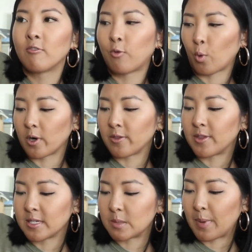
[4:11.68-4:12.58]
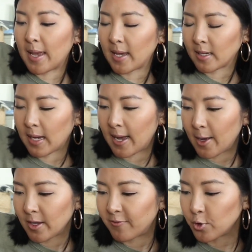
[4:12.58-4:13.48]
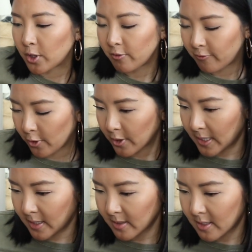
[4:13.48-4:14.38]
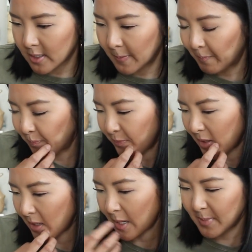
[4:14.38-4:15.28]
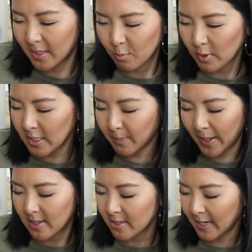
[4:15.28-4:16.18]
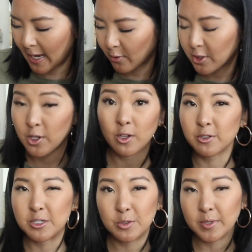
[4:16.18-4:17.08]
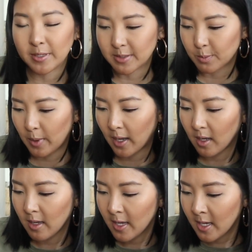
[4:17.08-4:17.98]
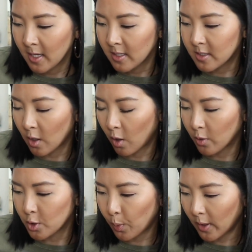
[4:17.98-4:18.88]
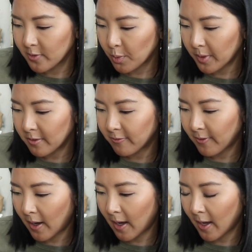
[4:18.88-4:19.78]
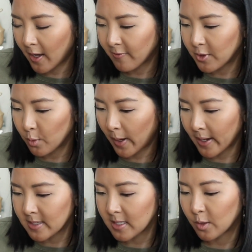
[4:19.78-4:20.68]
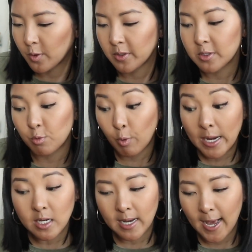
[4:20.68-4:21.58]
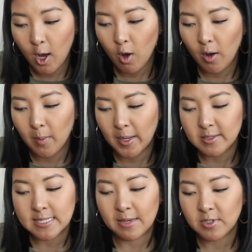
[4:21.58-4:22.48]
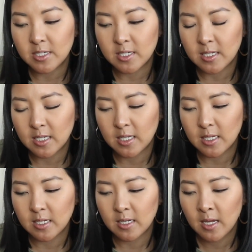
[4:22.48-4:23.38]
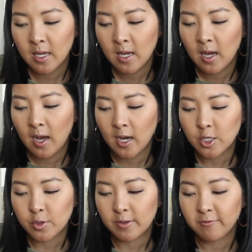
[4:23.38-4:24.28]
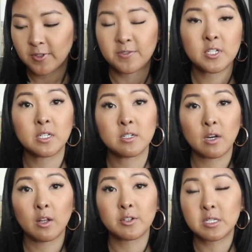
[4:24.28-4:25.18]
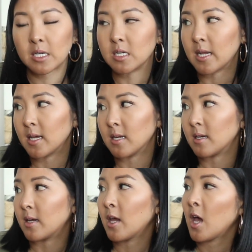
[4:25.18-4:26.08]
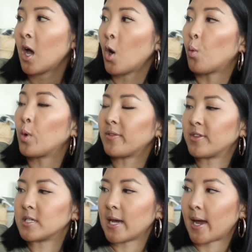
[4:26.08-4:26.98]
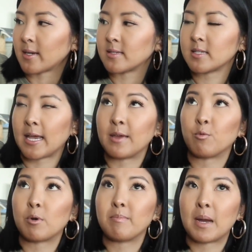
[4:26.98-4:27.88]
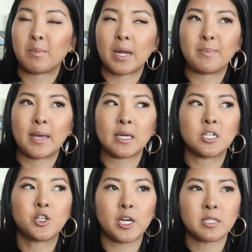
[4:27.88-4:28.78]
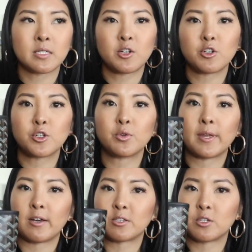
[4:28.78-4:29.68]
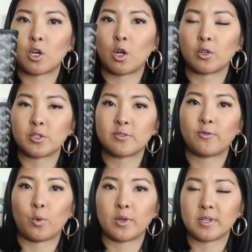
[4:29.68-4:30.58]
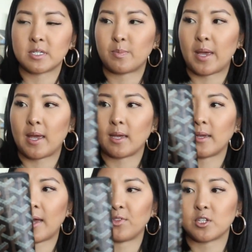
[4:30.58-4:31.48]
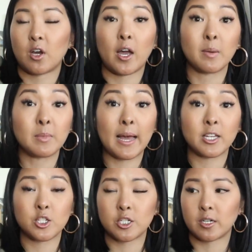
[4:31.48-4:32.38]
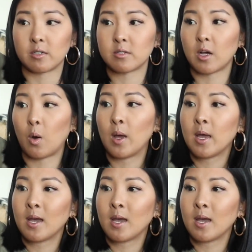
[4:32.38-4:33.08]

for this bag. If you convert it, I mean, it really depends on how the dollar is doing as well. So $12.25 US equals right now about $1,715 Canadian. With the taxes, I remember I paid just under $2,000 for this bag at the time last year. So